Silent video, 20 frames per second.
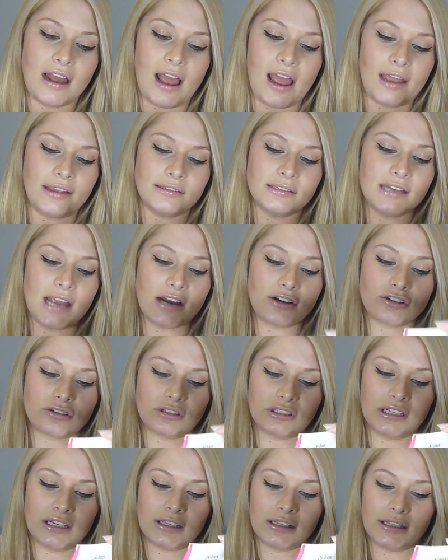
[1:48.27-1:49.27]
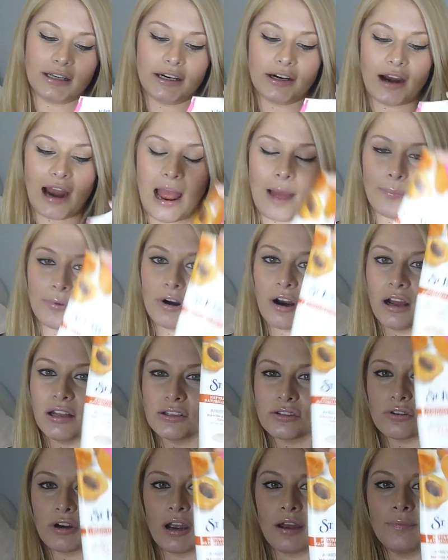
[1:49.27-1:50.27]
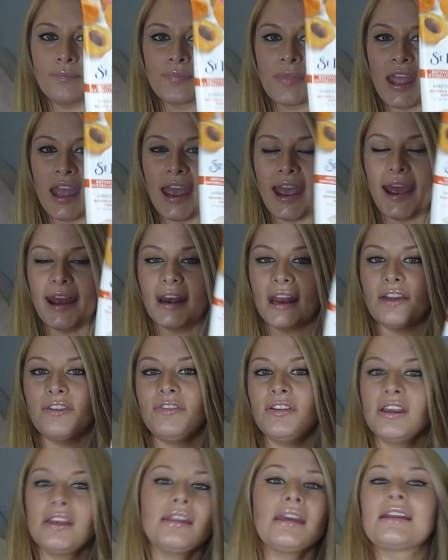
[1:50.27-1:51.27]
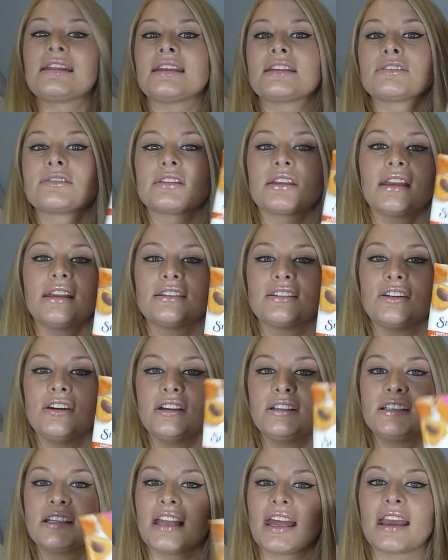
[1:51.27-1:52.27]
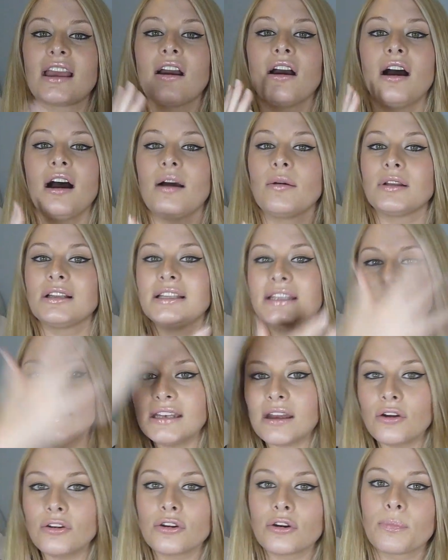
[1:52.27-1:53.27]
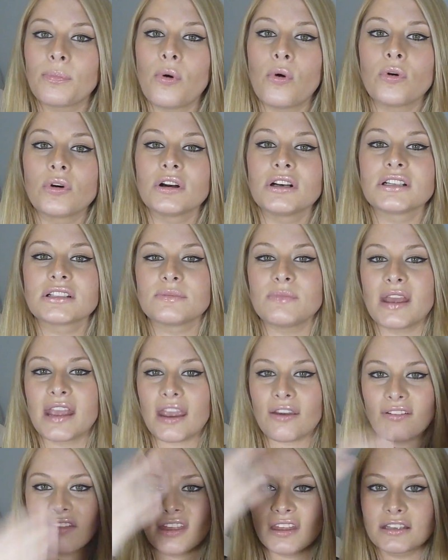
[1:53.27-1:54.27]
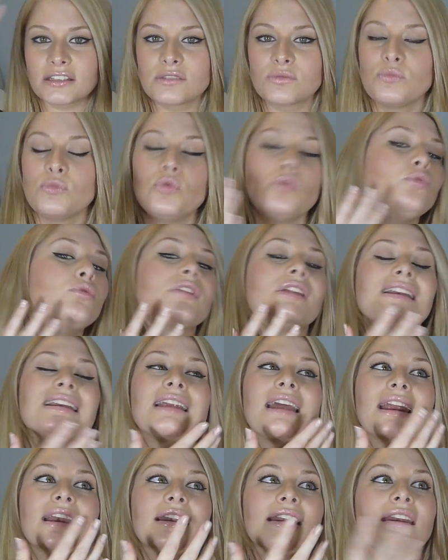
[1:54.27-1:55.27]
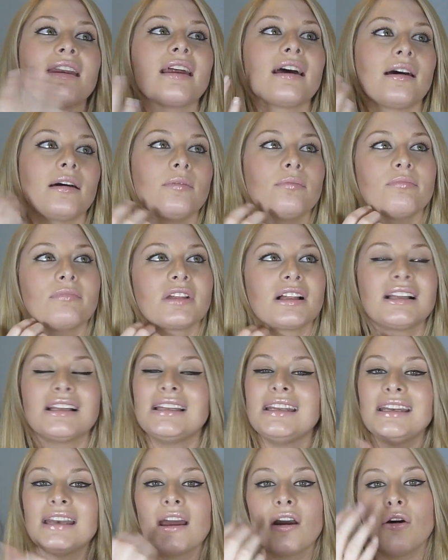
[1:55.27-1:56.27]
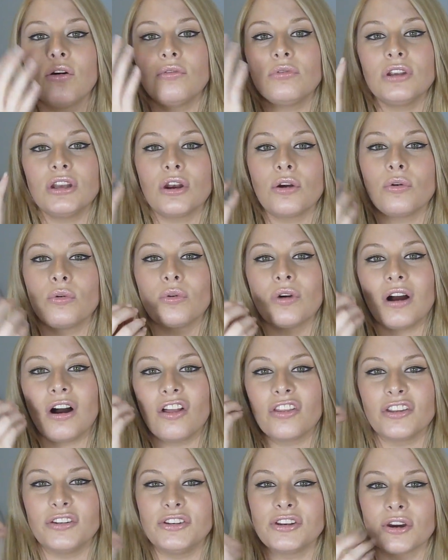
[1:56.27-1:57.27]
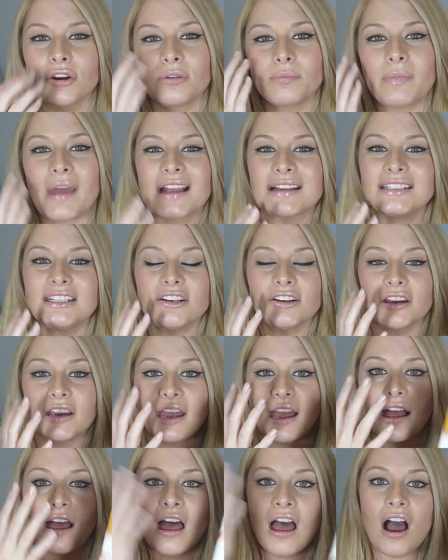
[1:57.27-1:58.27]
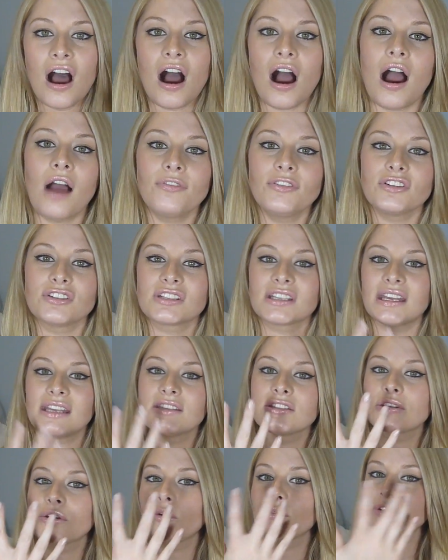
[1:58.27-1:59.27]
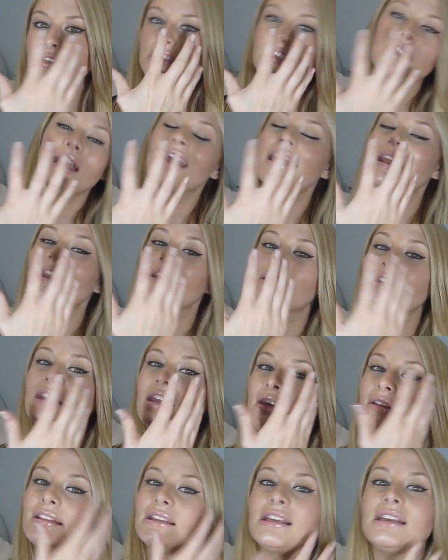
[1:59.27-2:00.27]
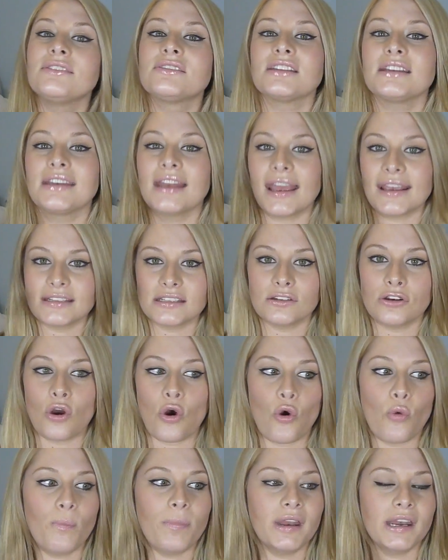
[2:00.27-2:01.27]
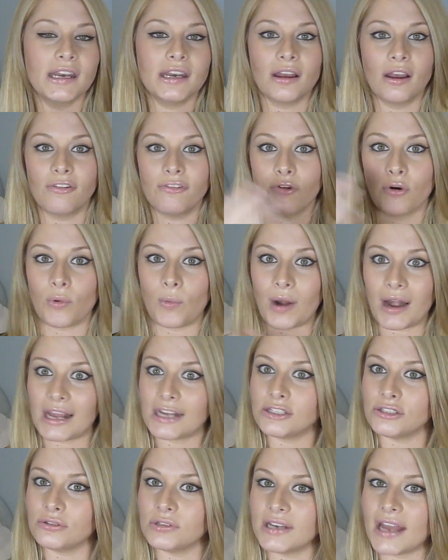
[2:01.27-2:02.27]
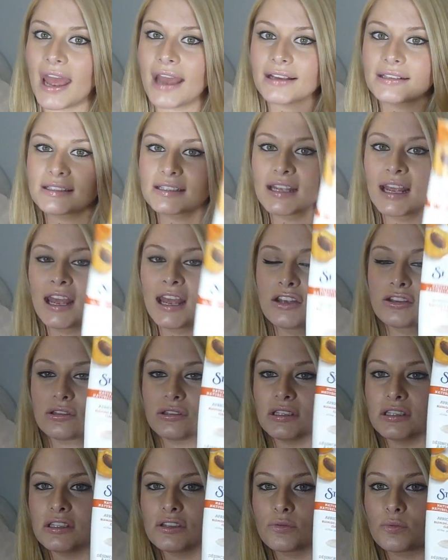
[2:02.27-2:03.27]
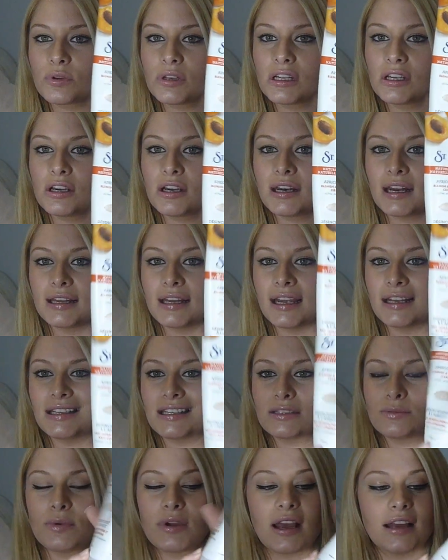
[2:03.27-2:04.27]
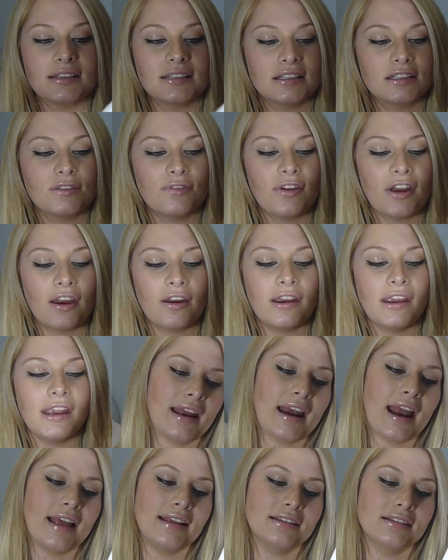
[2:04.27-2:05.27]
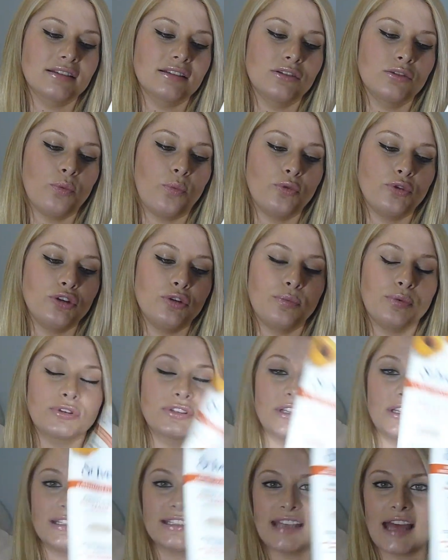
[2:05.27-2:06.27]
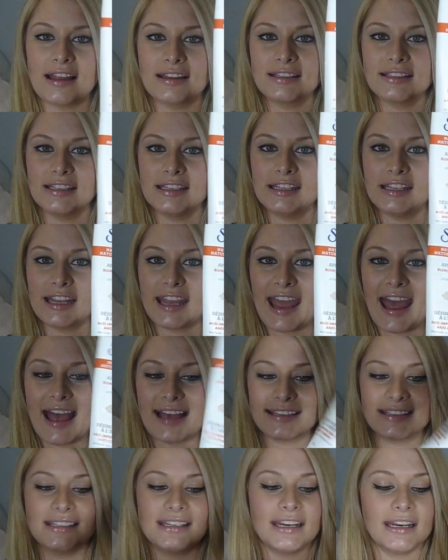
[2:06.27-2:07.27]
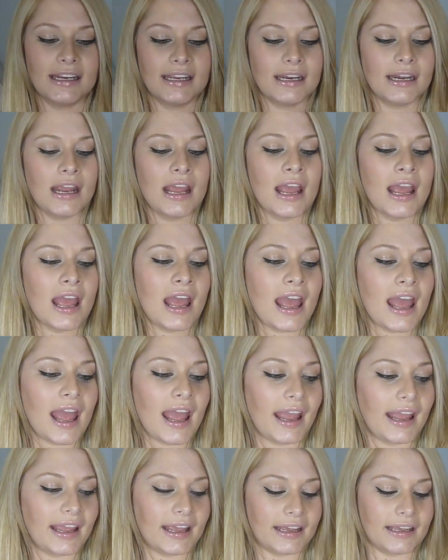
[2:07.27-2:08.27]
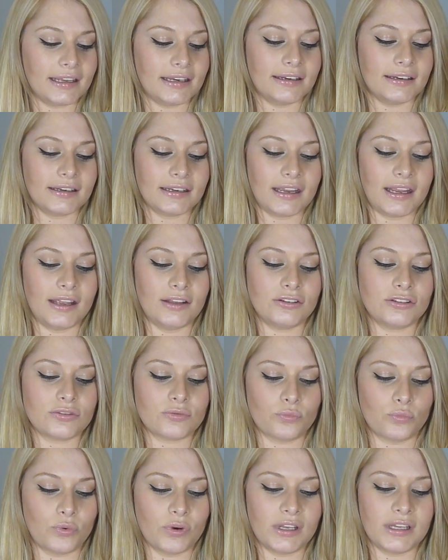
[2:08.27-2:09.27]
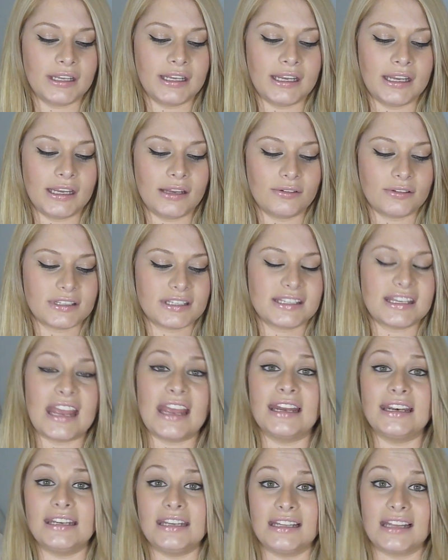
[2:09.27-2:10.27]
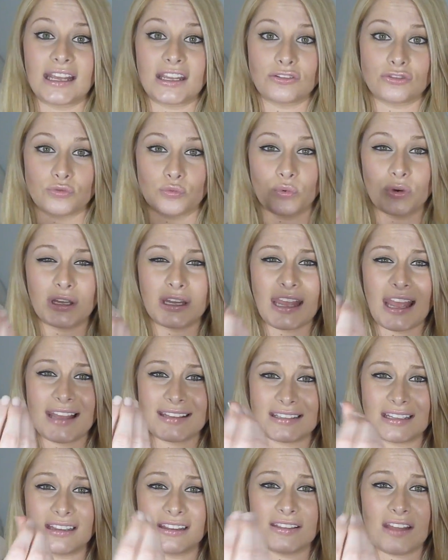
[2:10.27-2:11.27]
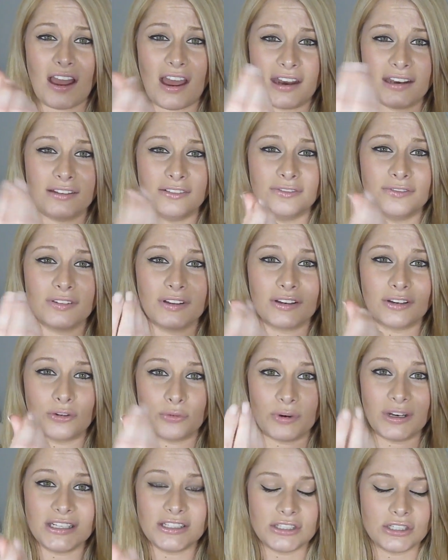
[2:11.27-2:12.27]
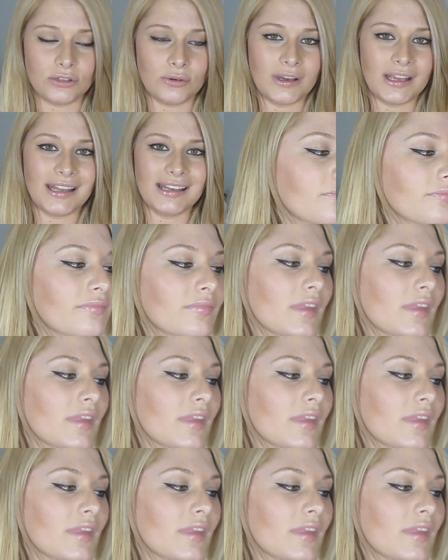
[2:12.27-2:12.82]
Ives Naturally Clear Apricot Scrub and I feel like this is good to like um, clean out your pores, make everything smooth and, and um, clean out you know all the dirt and bacteria off your skin so it leaves it nice and open for what I do next. So this is really good. I like this because it's very, it has 2% salicylic acid in it and it's really sandy. Like it really has a lot of grit to it.